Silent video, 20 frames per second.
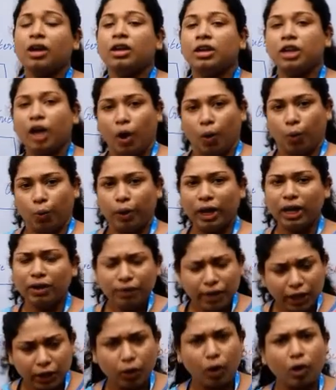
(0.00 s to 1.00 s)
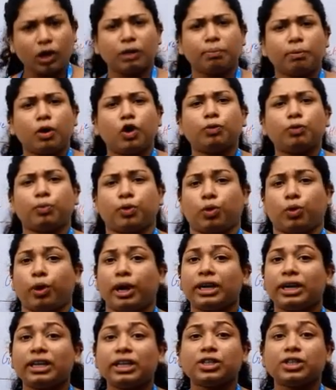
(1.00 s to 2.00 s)
Now, when we talk about
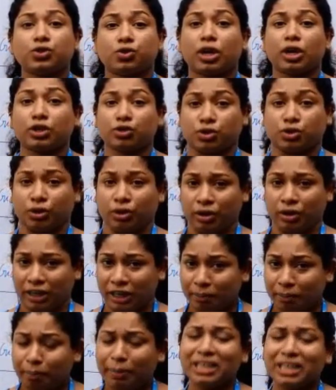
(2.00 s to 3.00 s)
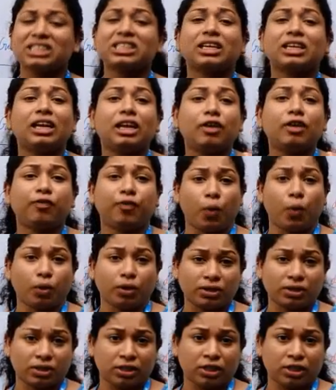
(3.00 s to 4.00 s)
providing structure, it basically
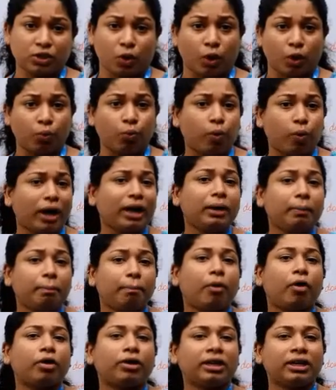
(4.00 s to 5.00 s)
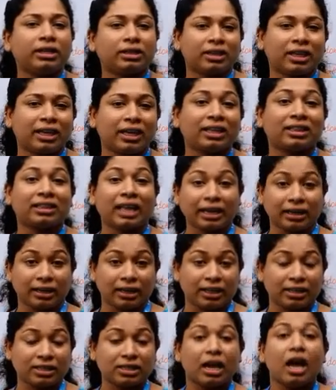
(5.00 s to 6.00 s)
focuses on one important thing, that
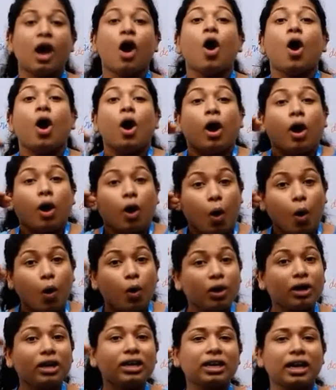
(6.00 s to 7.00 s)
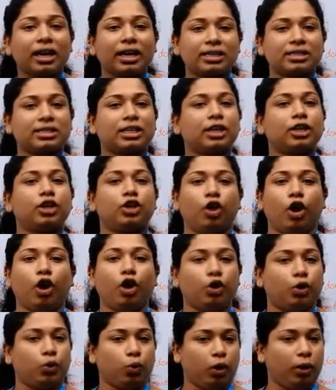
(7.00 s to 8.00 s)
is organizing
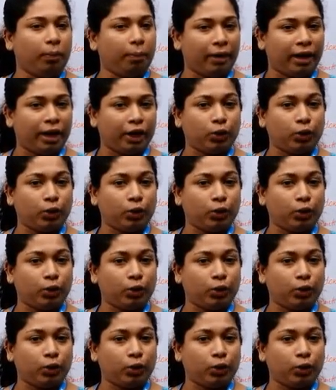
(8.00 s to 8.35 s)
your role play.